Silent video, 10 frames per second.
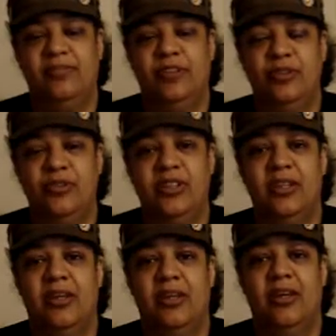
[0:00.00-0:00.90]
of
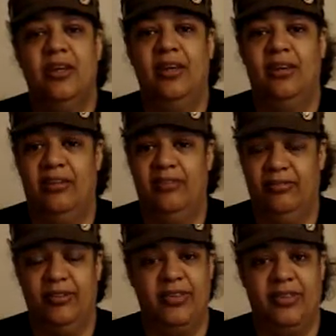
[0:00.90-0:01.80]
losing
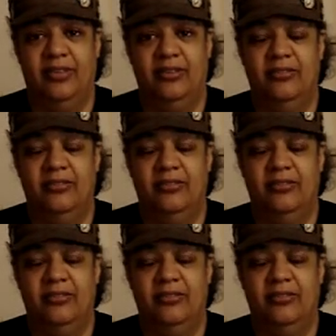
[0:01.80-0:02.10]
everything.